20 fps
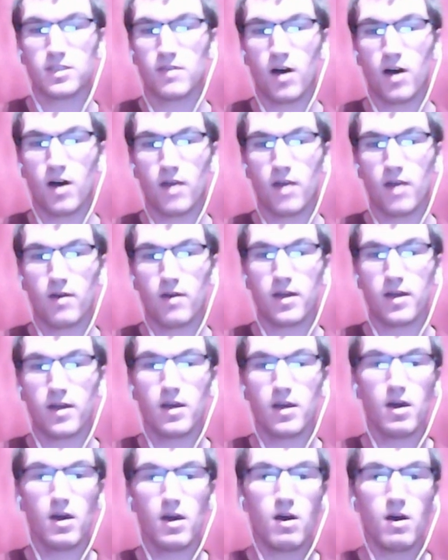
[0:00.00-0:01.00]
Steve Highway
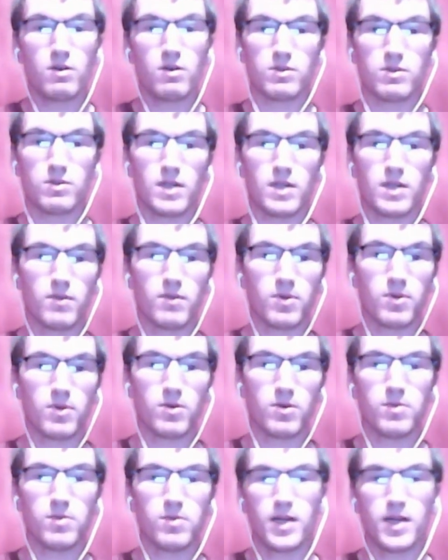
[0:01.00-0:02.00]
was with
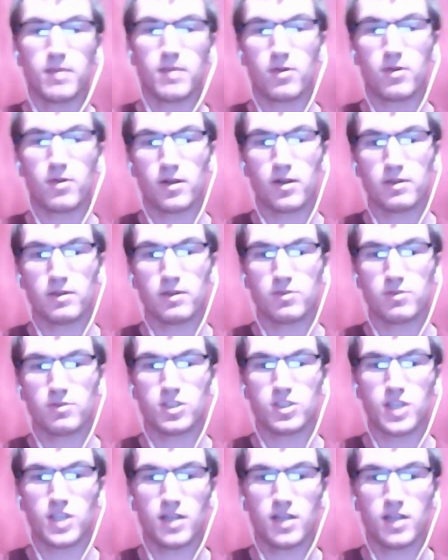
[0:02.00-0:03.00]
Liverpool, Paddy Mulligan was
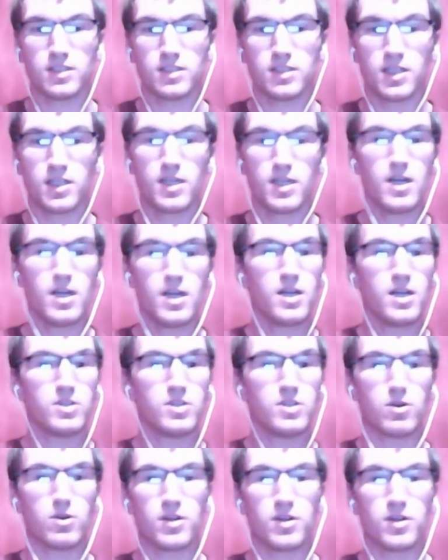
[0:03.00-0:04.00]
with Chelsea,
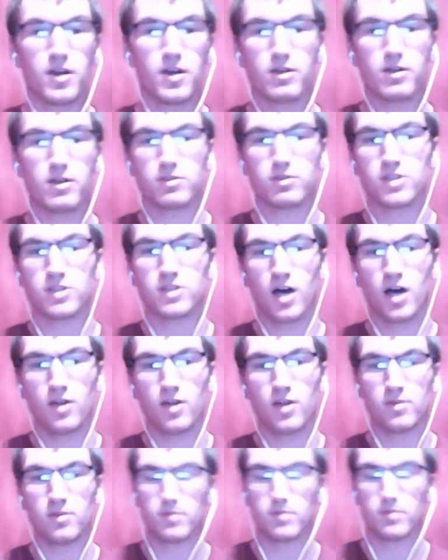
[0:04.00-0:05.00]
Joe Kinnear was with
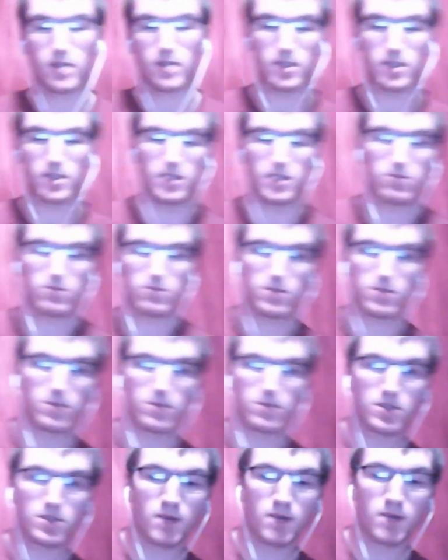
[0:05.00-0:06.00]
Tottenham. Like, these were some
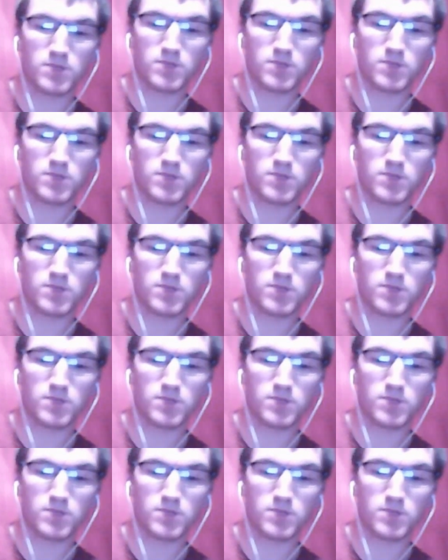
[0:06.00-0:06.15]
of the